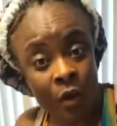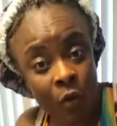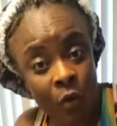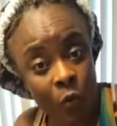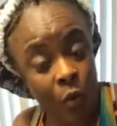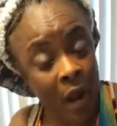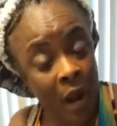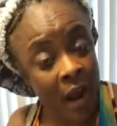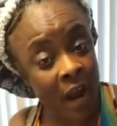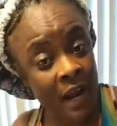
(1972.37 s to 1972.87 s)

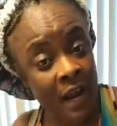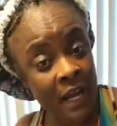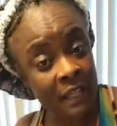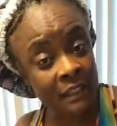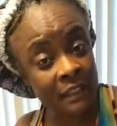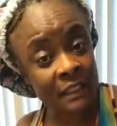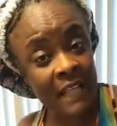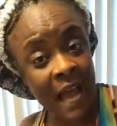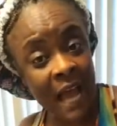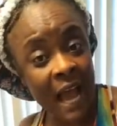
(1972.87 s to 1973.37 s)
wear
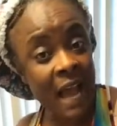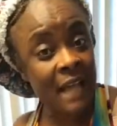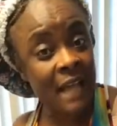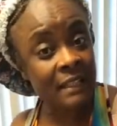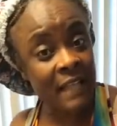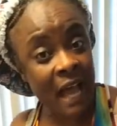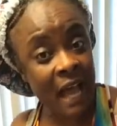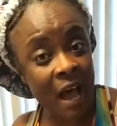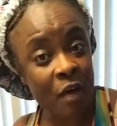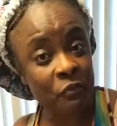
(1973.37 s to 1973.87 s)
his
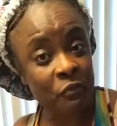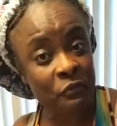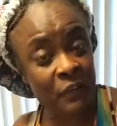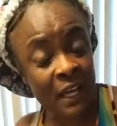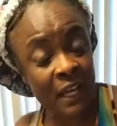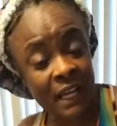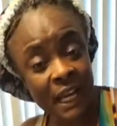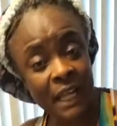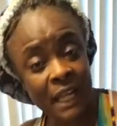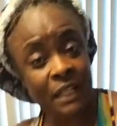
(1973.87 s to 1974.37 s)
nice
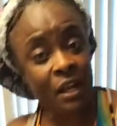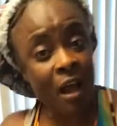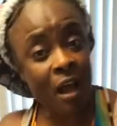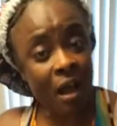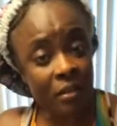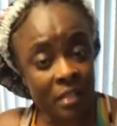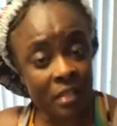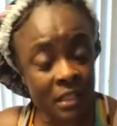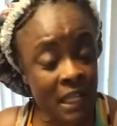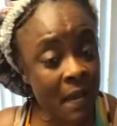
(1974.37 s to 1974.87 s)
outfit and
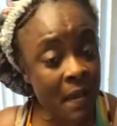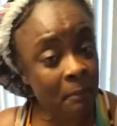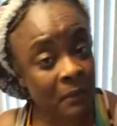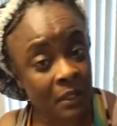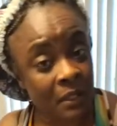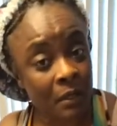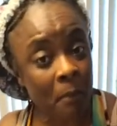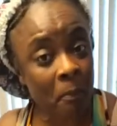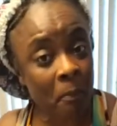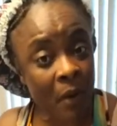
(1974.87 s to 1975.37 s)
y'all step
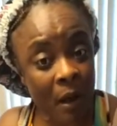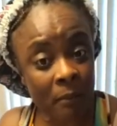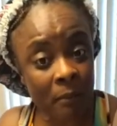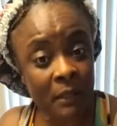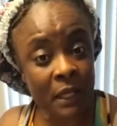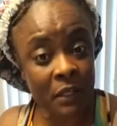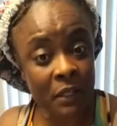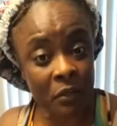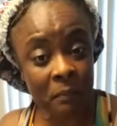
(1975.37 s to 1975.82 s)
in the public,